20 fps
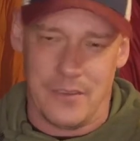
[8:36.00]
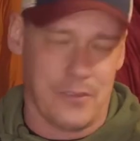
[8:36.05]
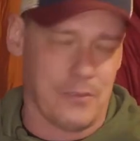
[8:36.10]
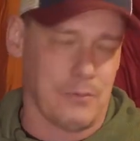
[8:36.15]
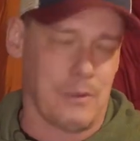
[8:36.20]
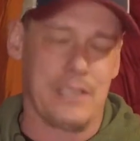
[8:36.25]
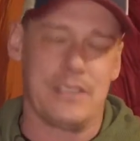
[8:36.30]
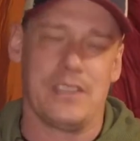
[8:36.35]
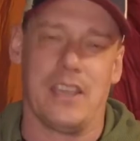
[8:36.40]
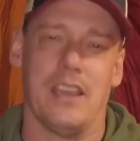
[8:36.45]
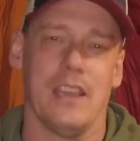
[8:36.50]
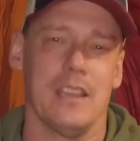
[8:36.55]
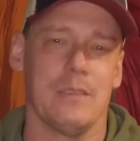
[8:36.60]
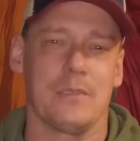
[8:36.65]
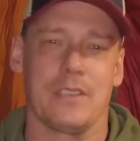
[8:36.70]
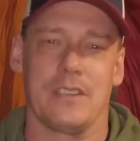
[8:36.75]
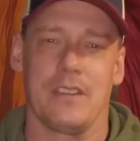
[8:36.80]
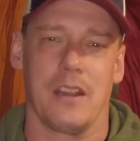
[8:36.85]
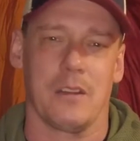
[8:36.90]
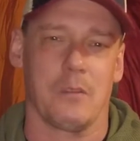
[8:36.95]
three
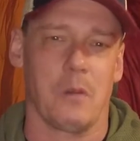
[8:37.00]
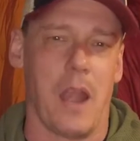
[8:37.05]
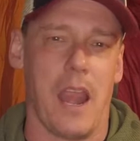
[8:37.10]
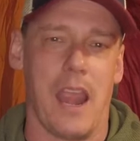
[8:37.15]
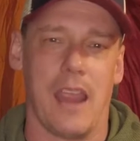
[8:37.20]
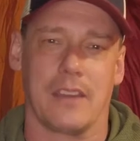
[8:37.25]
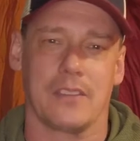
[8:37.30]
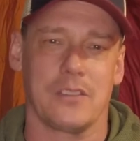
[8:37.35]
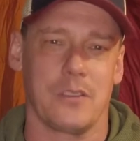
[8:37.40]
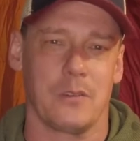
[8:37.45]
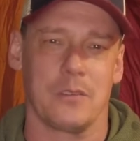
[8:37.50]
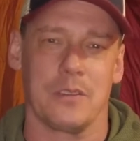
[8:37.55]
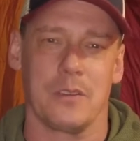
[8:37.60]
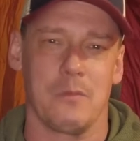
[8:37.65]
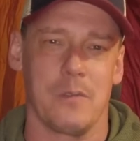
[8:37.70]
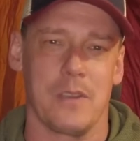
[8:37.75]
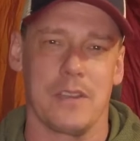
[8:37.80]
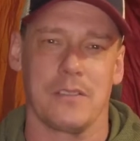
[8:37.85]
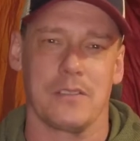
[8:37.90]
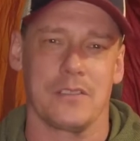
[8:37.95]
times in Iraq during
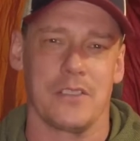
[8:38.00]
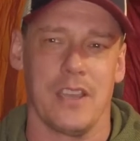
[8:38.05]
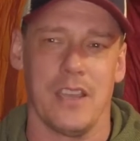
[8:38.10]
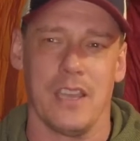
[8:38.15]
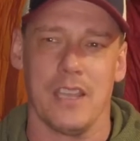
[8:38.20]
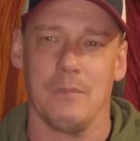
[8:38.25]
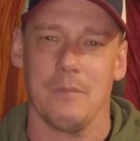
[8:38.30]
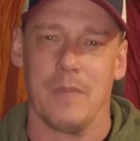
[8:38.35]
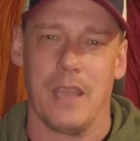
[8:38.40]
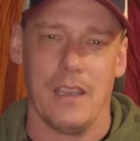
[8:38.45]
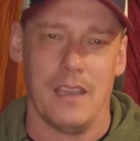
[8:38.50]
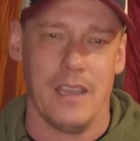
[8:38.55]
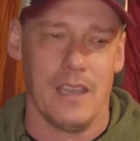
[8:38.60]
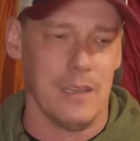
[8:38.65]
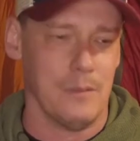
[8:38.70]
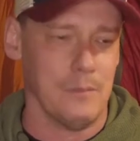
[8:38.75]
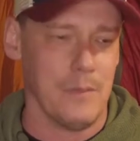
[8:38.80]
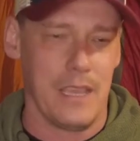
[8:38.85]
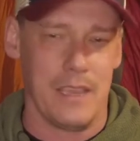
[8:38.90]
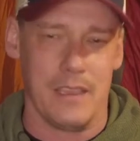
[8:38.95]
the winter time
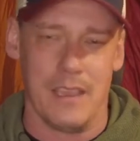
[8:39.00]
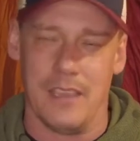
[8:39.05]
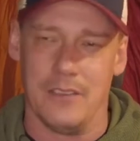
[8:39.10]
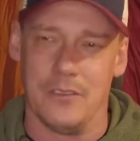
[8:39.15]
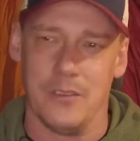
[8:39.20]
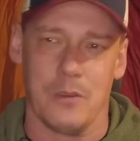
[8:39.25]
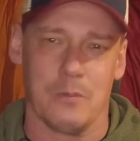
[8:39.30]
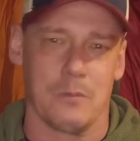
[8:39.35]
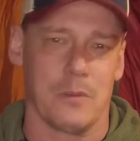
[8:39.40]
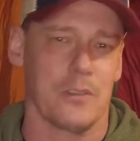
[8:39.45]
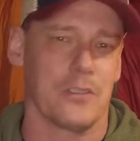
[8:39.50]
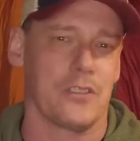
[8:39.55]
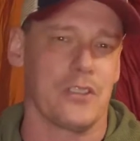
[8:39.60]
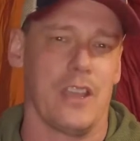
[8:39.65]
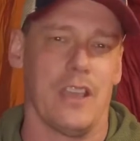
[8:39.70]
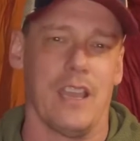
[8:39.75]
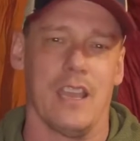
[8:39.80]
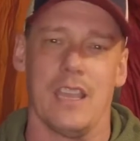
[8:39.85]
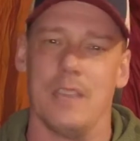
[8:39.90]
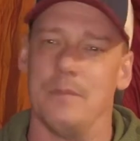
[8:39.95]
um, and, and numerous
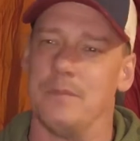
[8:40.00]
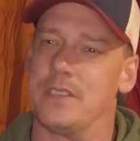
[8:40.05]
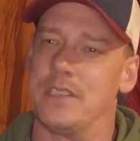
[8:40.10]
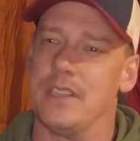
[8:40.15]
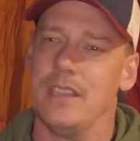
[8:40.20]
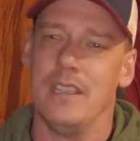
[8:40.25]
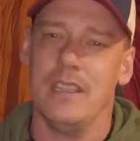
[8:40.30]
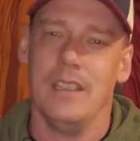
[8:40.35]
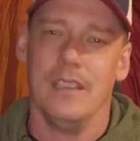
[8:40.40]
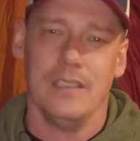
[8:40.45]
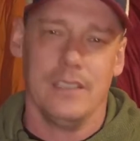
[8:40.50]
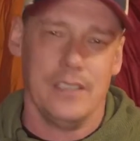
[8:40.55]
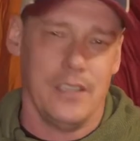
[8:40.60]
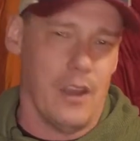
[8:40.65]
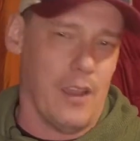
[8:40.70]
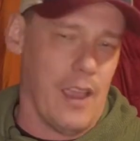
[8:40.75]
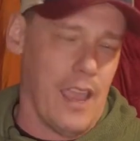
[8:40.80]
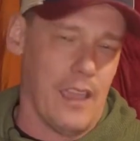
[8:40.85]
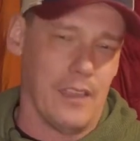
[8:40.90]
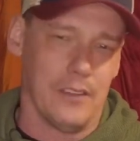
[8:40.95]
times you
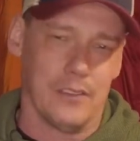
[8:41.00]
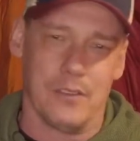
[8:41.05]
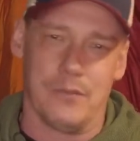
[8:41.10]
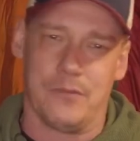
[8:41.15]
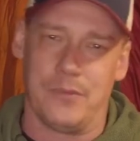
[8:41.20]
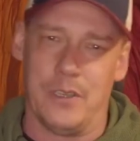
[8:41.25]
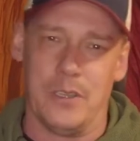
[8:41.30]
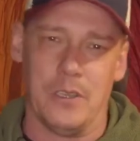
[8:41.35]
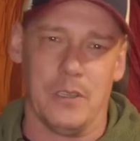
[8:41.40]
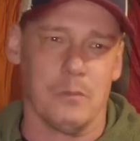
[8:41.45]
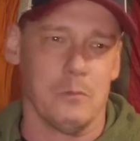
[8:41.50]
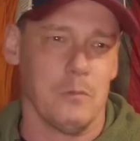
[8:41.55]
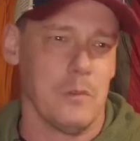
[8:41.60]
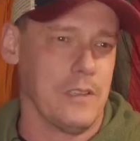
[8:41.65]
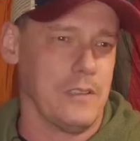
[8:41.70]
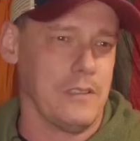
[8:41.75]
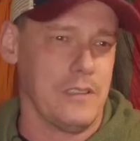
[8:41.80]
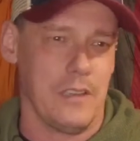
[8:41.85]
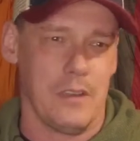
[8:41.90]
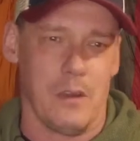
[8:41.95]
know, out in the field
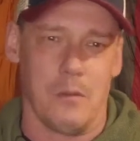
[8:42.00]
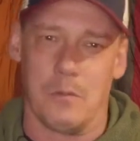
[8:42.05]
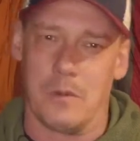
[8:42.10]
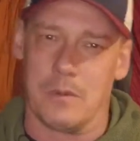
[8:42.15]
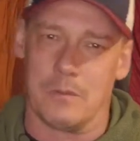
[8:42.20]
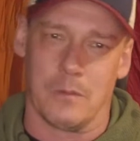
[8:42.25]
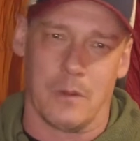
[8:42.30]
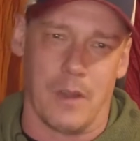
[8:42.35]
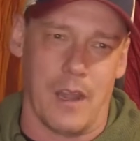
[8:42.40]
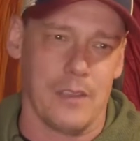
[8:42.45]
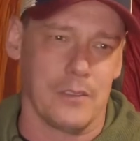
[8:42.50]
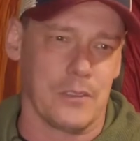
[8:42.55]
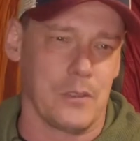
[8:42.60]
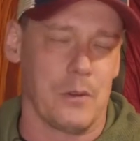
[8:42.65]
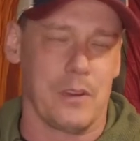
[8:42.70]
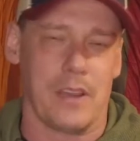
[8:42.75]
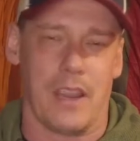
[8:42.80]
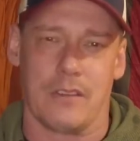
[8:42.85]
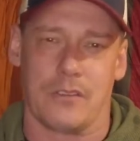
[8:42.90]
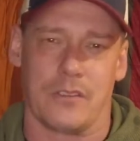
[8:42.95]
when, you know, when we're out
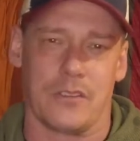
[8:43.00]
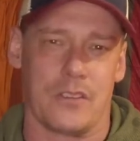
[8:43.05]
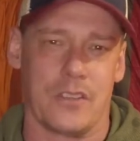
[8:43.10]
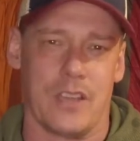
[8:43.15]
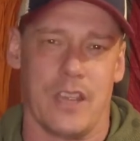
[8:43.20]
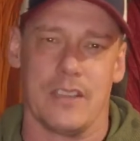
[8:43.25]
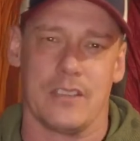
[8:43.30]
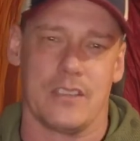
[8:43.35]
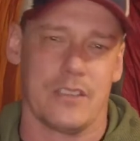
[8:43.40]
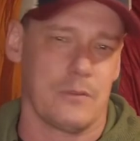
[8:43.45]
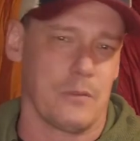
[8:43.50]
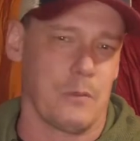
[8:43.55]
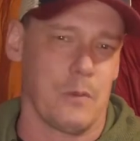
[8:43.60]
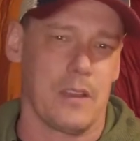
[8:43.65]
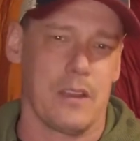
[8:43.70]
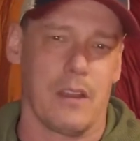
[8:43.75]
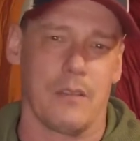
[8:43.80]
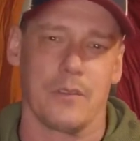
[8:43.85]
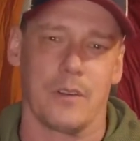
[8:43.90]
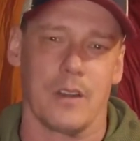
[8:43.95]
doing exercises,
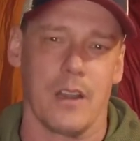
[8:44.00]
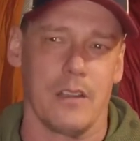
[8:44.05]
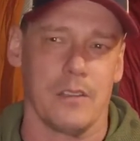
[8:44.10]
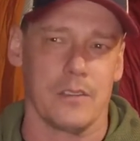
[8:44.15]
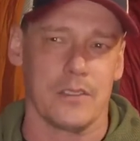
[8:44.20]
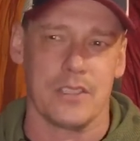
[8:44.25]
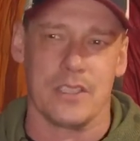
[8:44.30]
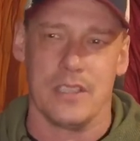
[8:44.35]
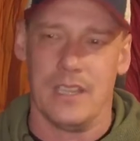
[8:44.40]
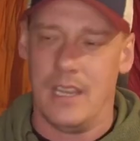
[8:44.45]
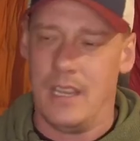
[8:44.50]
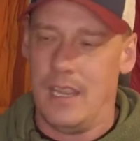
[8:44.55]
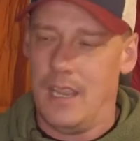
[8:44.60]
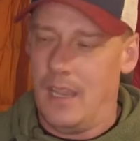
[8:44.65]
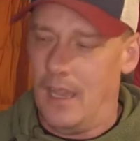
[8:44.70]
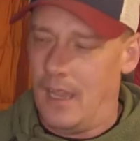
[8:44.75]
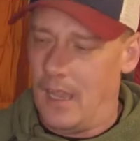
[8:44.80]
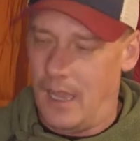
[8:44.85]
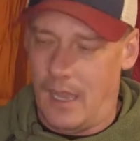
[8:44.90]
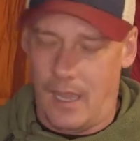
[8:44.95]
whatever else,
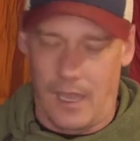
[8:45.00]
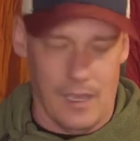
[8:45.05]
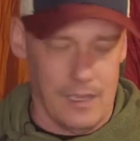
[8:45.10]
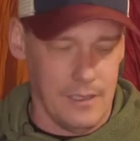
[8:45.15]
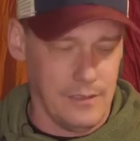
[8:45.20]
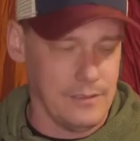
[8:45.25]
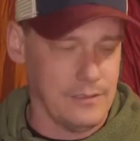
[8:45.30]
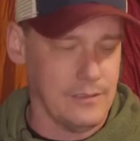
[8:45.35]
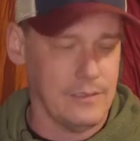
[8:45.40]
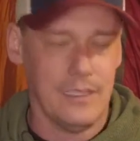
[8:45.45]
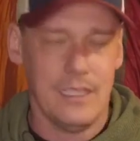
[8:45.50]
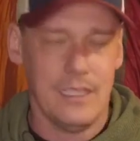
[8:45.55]
uh,